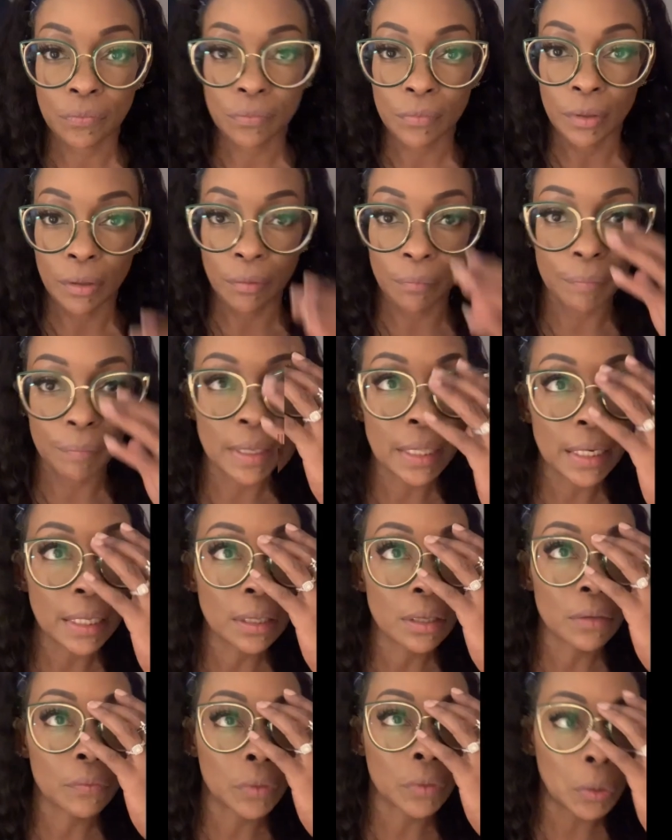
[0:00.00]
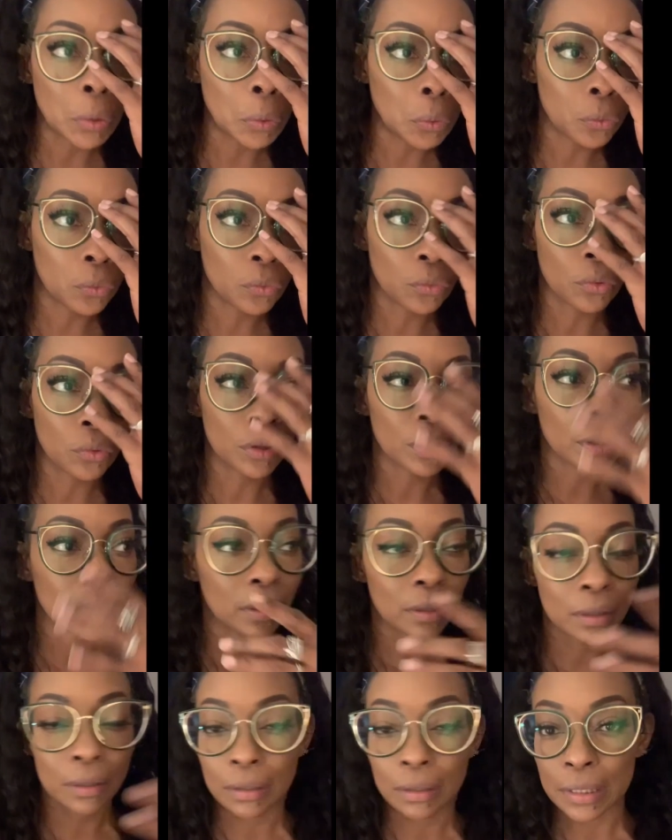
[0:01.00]
Many of you,
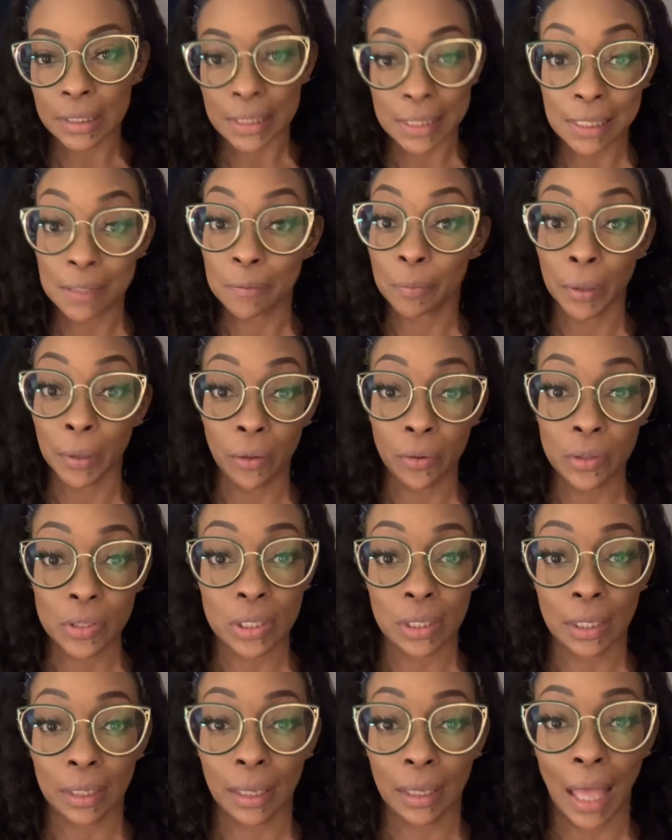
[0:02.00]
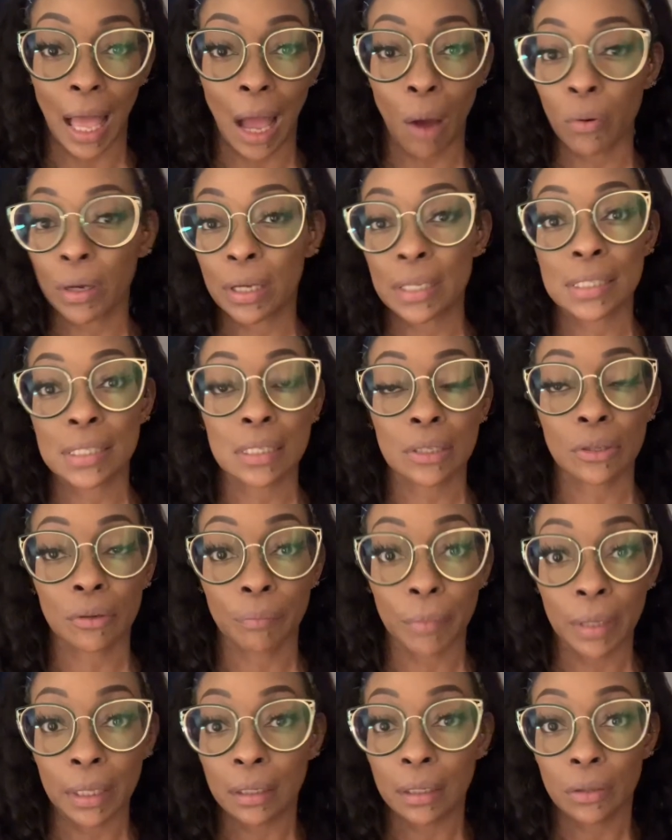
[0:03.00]
spiritually, I would consider
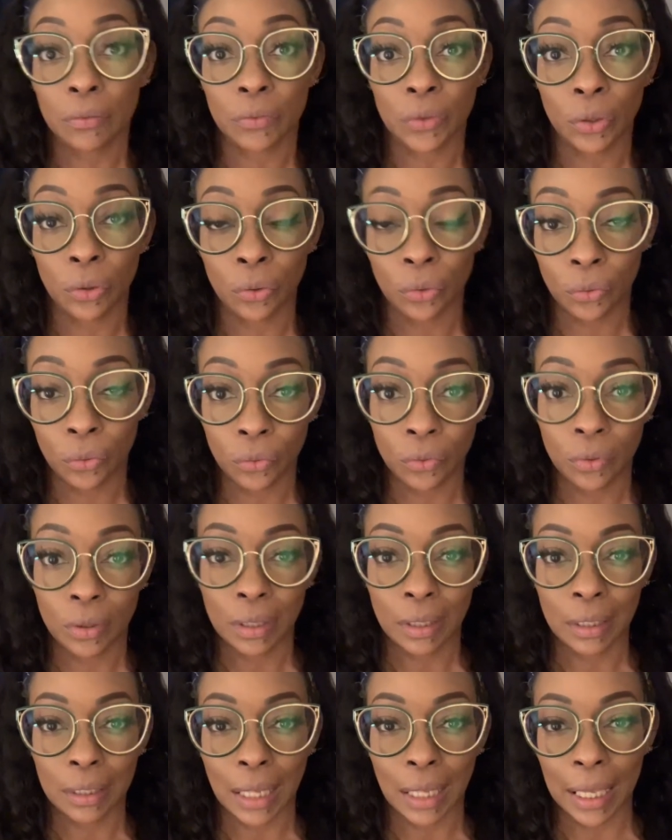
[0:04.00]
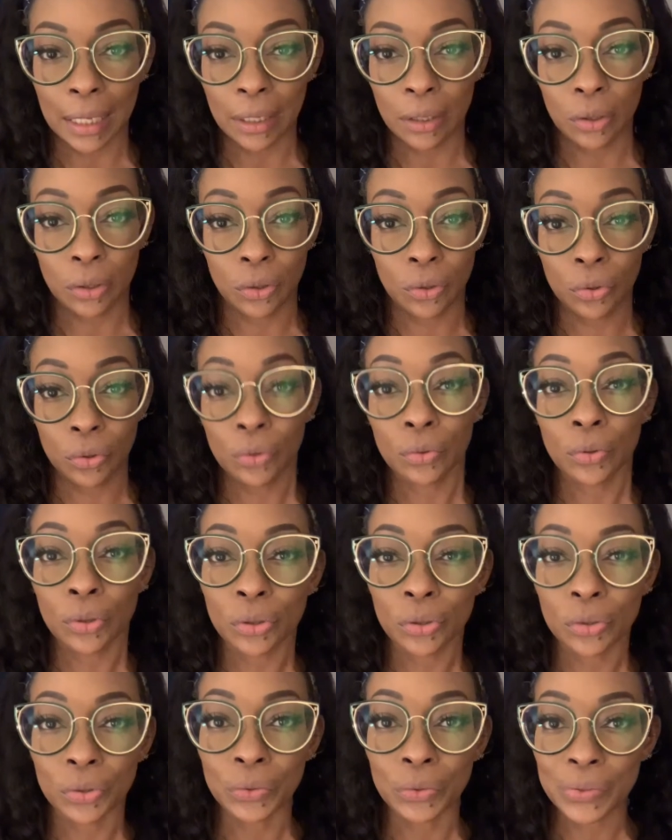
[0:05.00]
many of you like
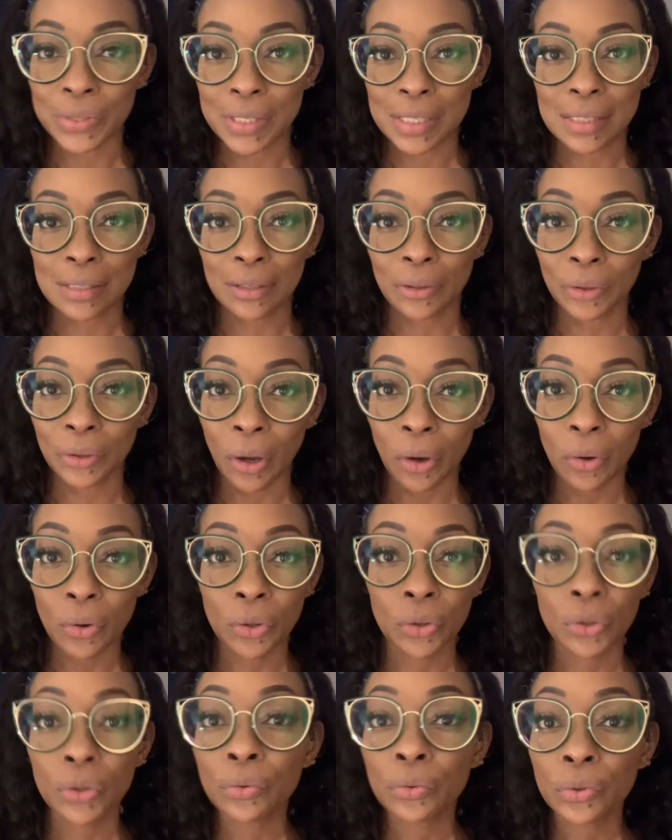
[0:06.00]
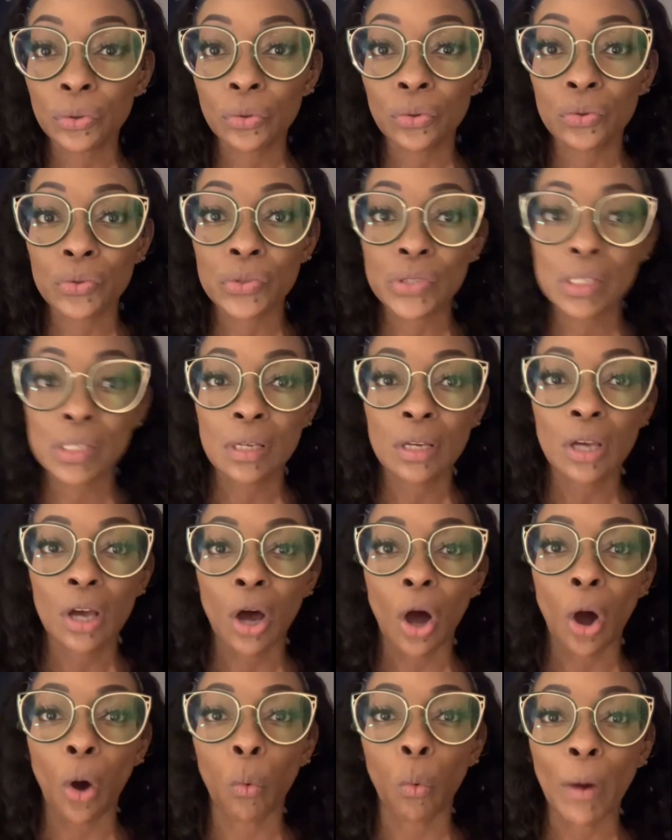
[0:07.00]
gurus, you know, gurus
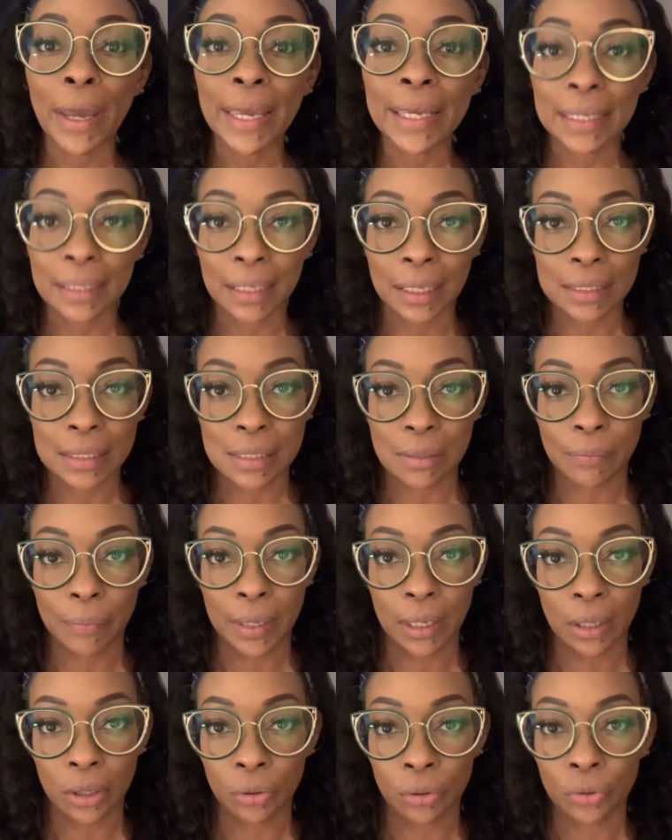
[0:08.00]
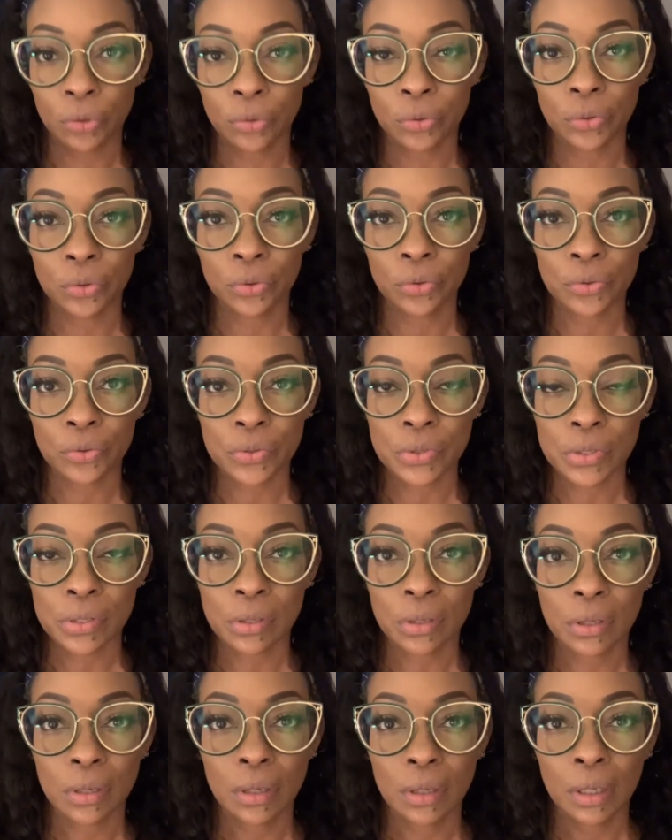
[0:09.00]
awakening to being gurus.
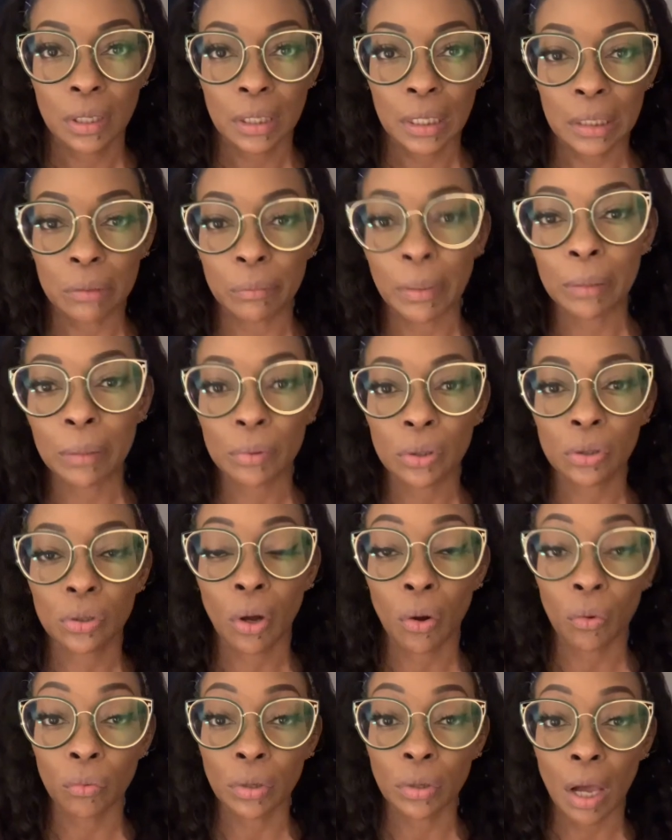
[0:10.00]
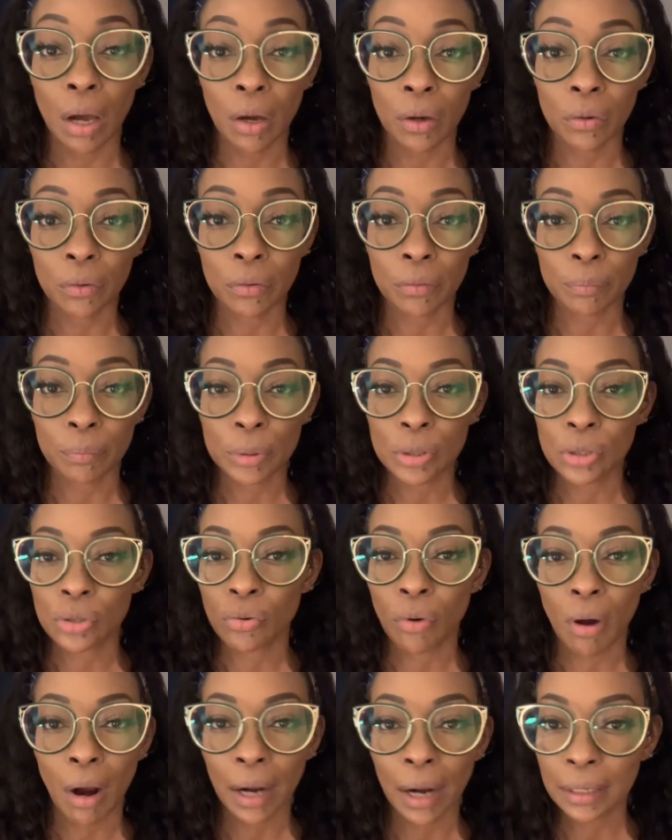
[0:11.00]
And maybe you don't know, but
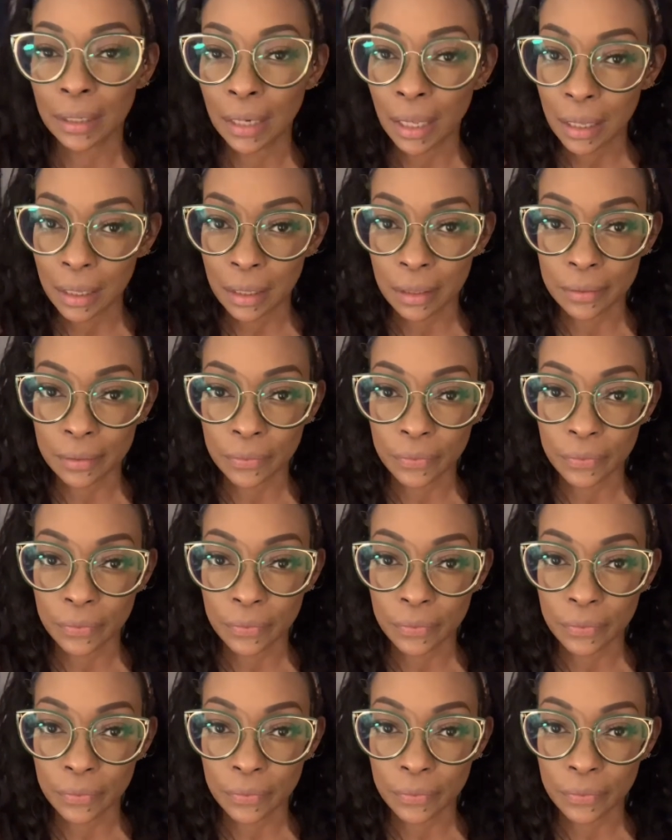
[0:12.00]
you are enough.